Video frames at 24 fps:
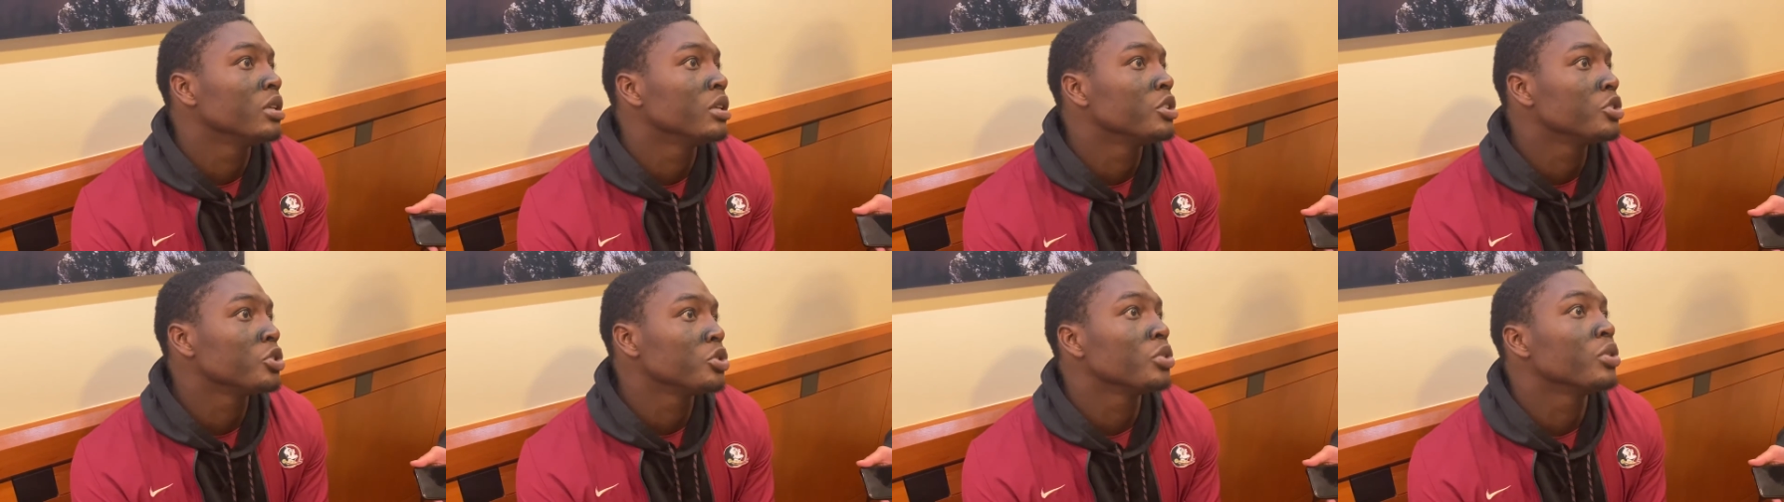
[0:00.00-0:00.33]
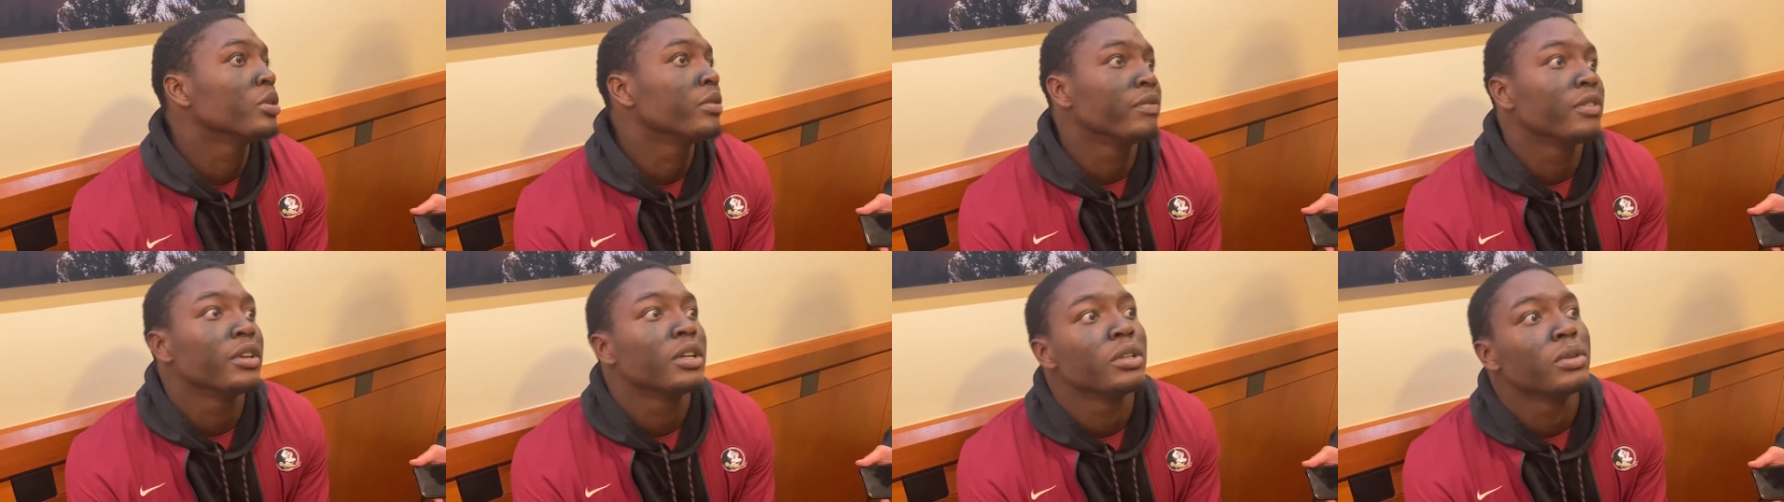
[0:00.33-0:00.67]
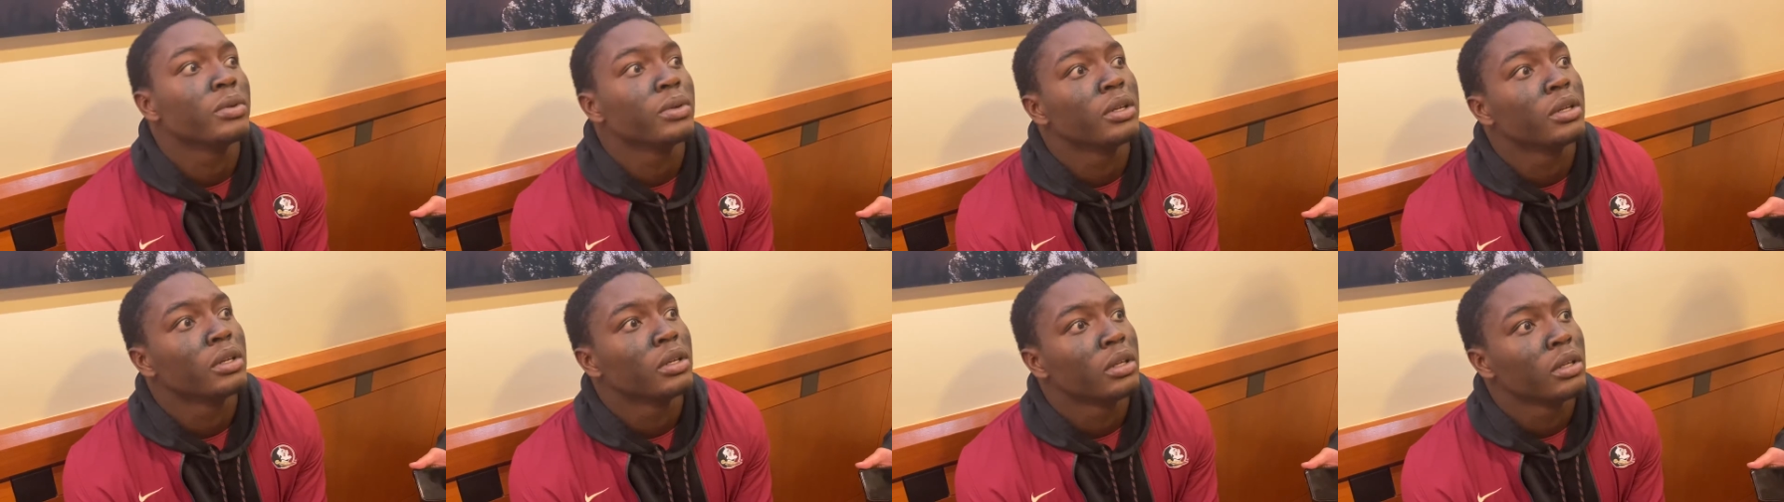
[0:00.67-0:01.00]
ensure
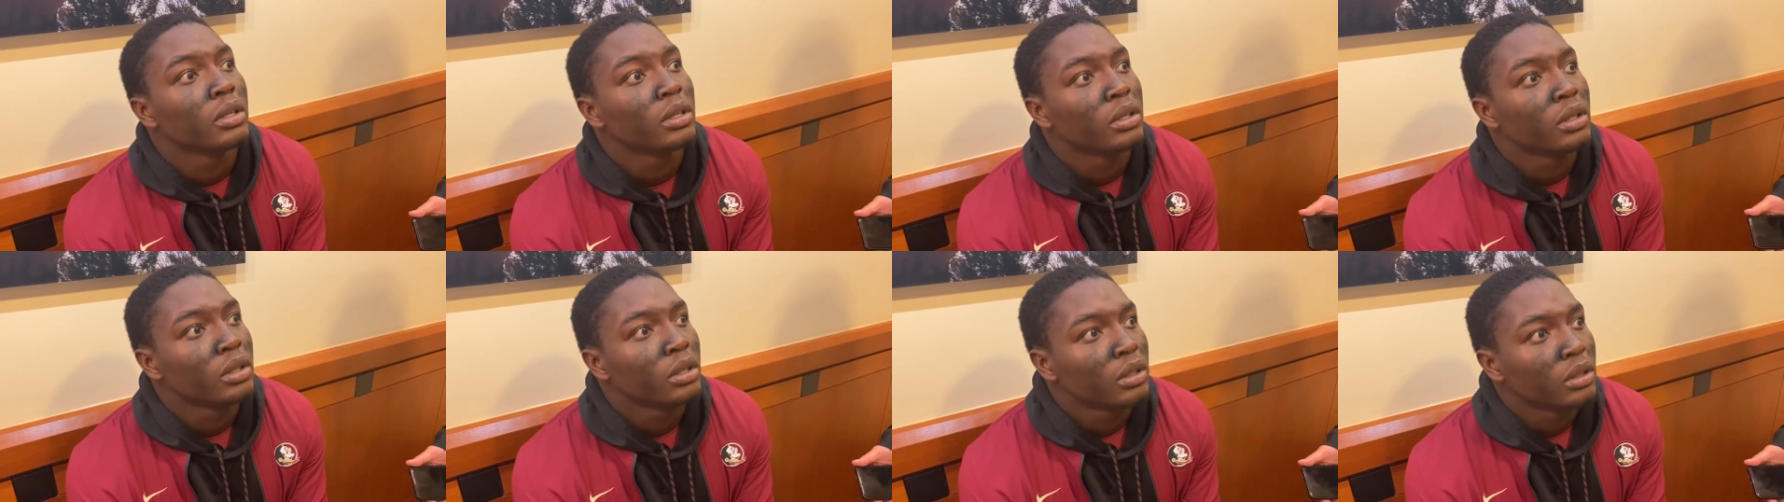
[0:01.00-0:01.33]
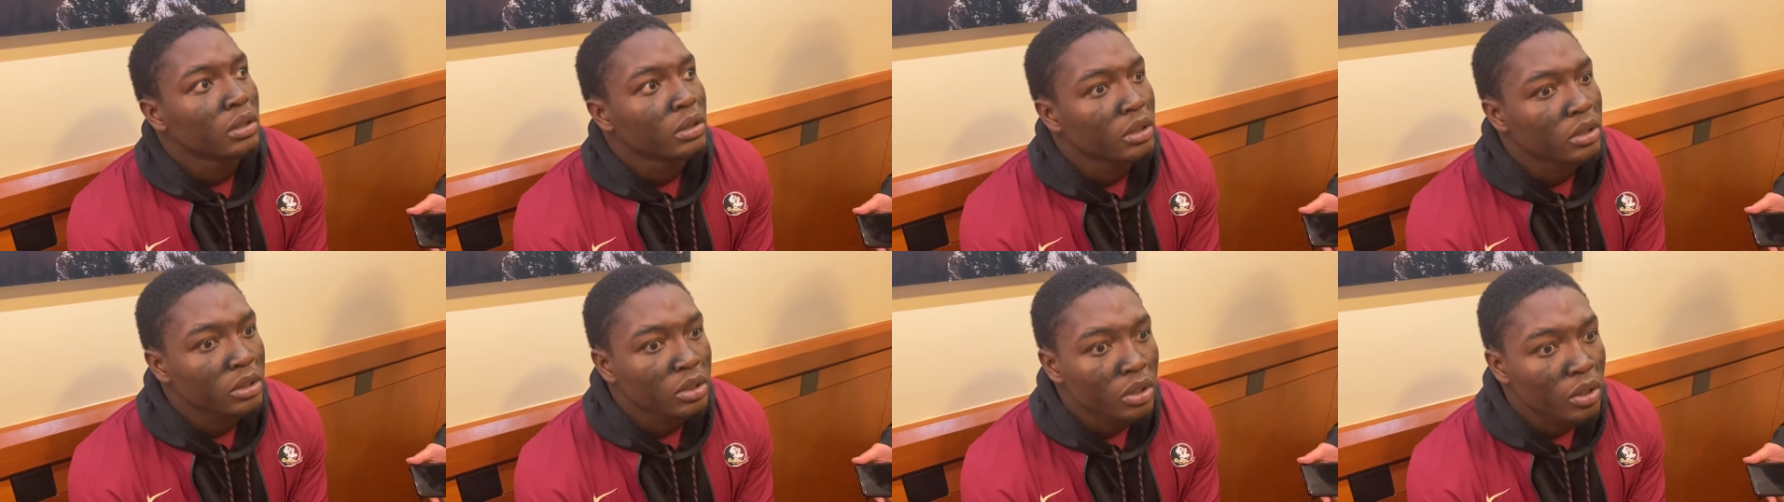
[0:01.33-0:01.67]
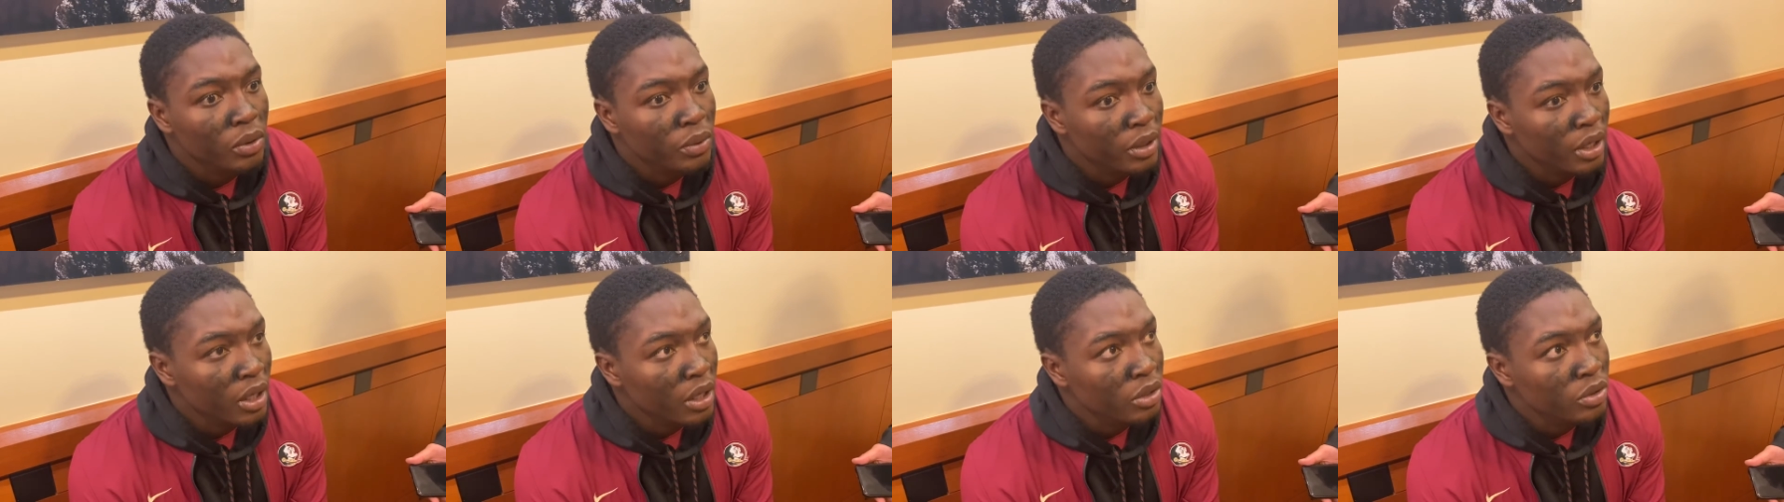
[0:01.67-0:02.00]
victory. That's
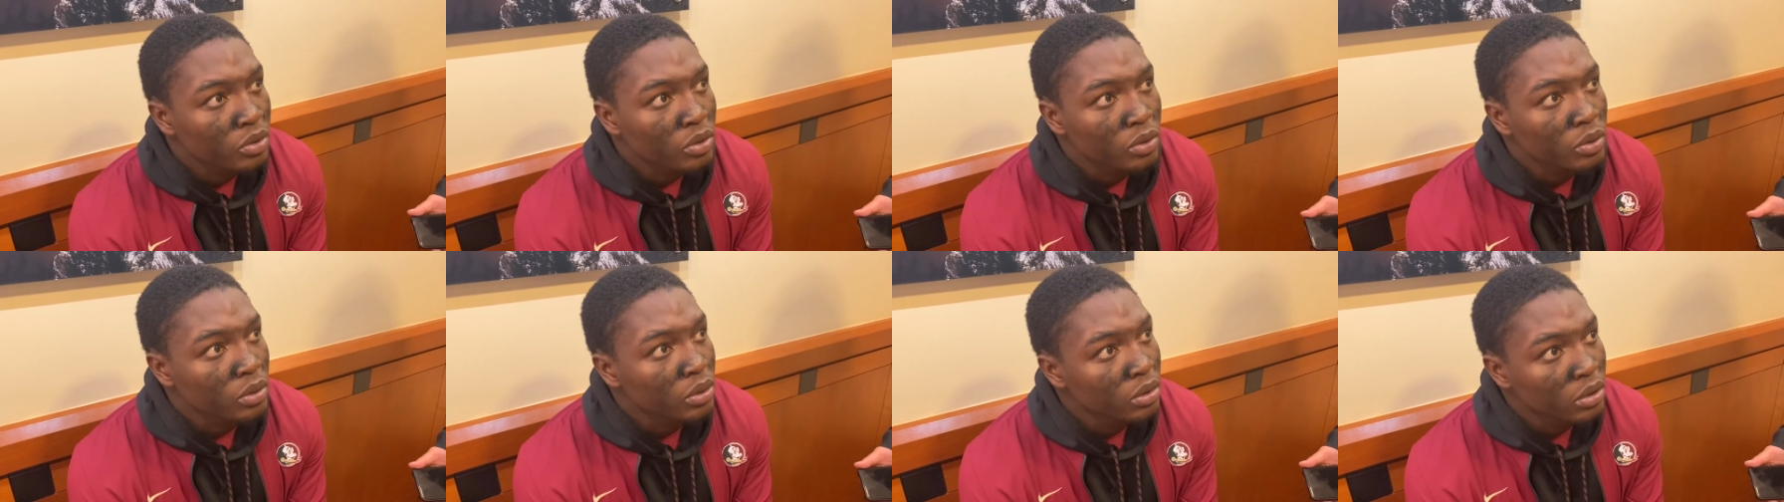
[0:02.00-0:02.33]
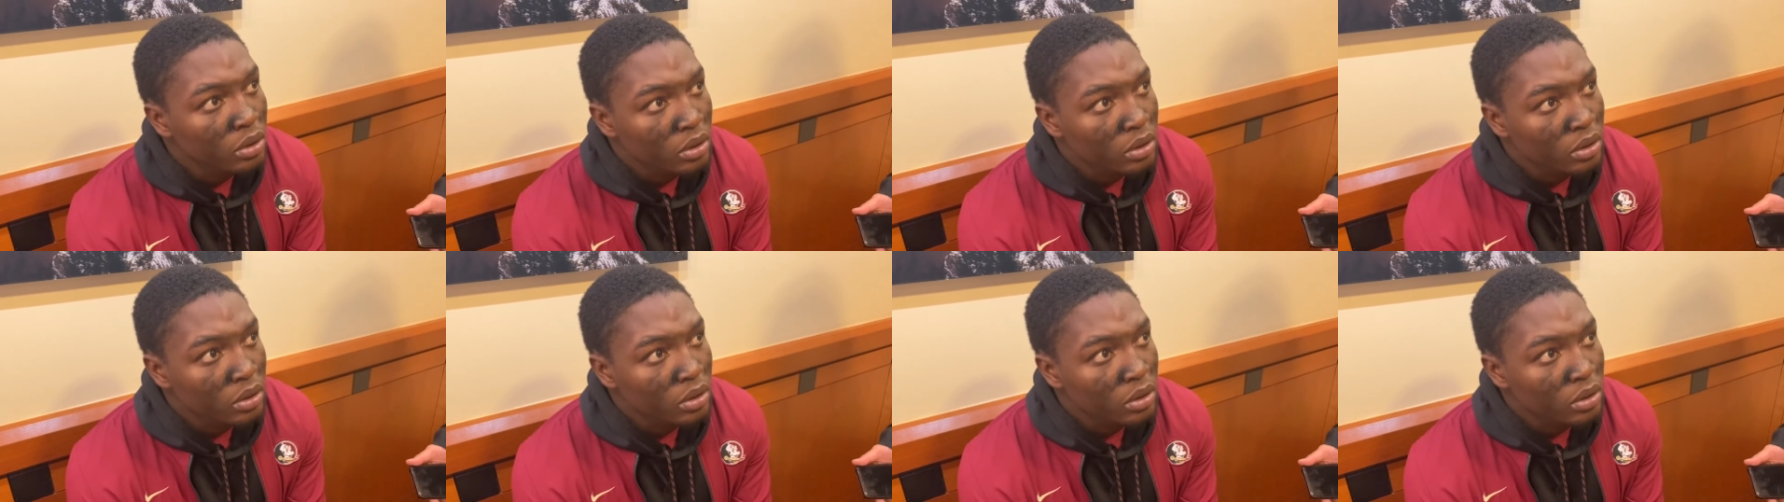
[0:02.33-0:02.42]
all we got to do.